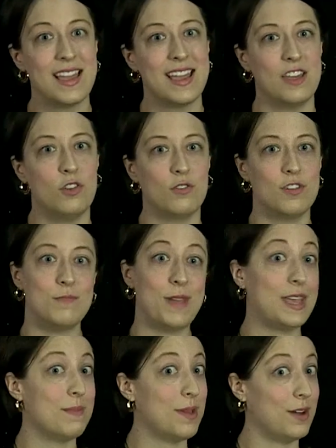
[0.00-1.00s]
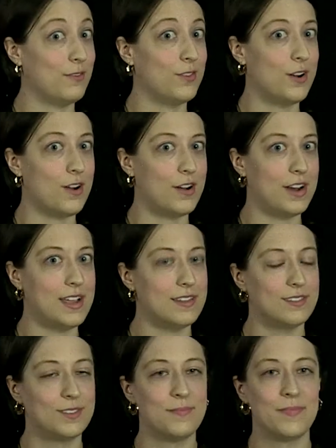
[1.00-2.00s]
in order to make it better for our
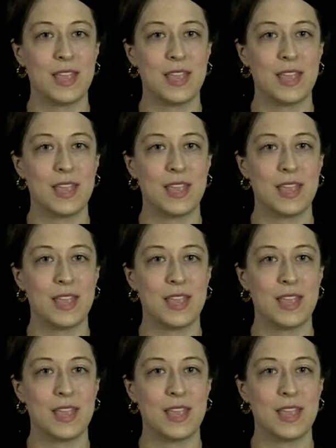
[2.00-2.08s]
audience.